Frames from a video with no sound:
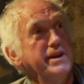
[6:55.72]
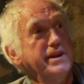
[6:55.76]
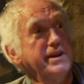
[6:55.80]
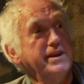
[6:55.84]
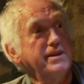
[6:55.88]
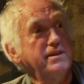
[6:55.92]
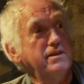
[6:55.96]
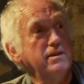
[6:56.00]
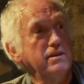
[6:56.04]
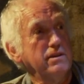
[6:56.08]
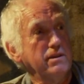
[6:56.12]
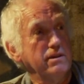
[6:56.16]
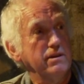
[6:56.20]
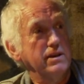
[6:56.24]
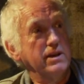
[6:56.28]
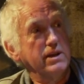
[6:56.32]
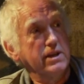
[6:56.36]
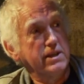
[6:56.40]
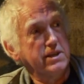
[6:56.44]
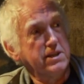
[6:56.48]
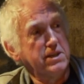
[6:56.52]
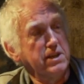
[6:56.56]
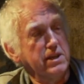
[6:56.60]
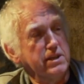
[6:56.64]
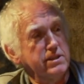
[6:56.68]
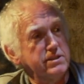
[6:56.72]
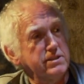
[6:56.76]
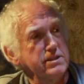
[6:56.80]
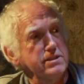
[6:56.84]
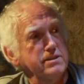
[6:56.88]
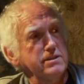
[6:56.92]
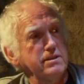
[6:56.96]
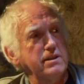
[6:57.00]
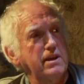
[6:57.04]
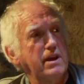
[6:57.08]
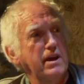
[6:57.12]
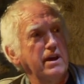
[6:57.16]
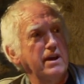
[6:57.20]
And, you know, architects
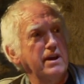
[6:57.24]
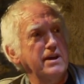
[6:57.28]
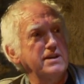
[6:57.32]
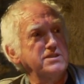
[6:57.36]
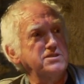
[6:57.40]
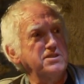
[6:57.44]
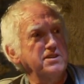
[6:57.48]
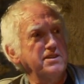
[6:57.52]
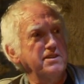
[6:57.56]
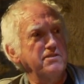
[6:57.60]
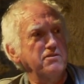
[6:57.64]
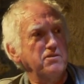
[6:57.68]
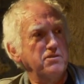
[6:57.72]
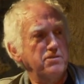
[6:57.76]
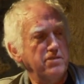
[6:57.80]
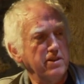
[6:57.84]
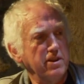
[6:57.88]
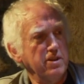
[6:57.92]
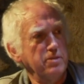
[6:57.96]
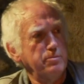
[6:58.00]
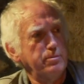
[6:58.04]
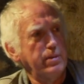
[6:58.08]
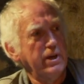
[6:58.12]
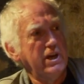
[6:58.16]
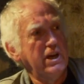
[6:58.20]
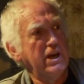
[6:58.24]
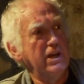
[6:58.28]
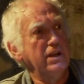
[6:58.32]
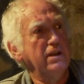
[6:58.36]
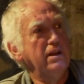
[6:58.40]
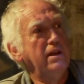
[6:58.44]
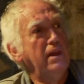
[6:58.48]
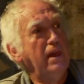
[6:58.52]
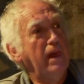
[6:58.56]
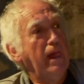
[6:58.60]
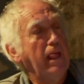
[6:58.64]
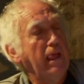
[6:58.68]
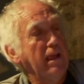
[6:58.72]
and cars are never far apart.
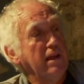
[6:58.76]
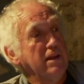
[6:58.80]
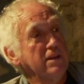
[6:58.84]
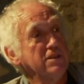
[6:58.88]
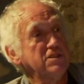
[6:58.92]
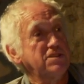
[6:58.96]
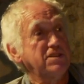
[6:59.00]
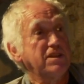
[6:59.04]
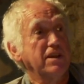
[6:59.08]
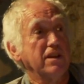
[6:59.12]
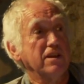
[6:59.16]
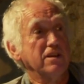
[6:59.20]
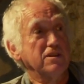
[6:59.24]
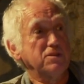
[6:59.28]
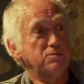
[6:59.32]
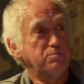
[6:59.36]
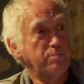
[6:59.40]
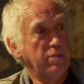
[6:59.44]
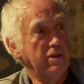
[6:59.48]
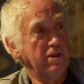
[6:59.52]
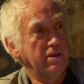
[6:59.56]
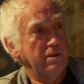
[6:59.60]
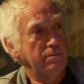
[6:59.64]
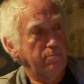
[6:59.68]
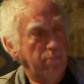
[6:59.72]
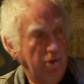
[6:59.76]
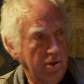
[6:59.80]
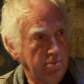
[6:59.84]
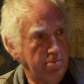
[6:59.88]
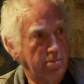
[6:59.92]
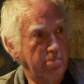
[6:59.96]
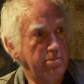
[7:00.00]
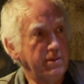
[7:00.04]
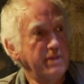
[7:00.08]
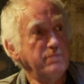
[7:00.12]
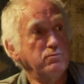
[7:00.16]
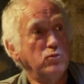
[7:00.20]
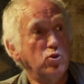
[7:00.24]
This car is
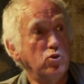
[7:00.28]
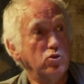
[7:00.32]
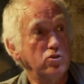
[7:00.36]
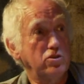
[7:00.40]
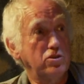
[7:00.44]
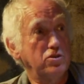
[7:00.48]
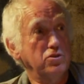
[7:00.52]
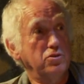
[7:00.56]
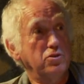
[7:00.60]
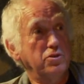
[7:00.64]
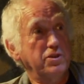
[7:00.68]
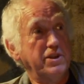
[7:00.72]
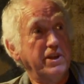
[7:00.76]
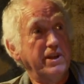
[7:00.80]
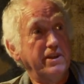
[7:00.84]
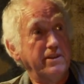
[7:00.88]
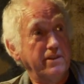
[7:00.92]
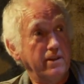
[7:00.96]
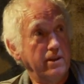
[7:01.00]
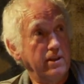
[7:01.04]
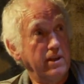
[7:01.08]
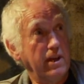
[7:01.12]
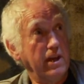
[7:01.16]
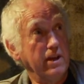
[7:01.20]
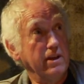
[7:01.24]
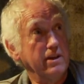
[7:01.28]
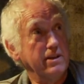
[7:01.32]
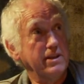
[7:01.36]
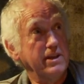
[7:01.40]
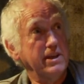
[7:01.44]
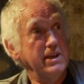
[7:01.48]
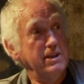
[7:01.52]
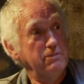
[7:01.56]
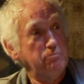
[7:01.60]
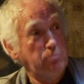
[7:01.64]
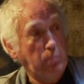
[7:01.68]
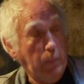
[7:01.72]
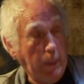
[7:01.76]
probably more gaudy than
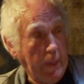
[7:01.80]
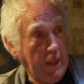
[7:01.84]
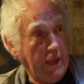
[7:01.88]
Gaudi.